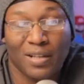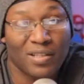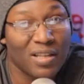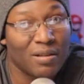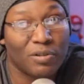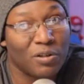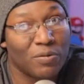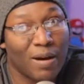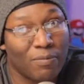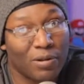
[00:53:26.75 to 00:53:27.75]
I see them do
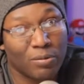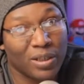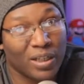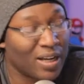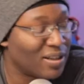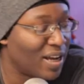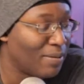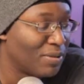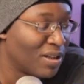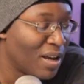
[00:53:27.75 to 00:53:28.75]
that with 3DS
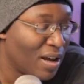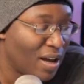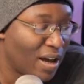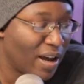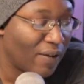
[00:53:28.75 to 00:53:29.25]
games uh,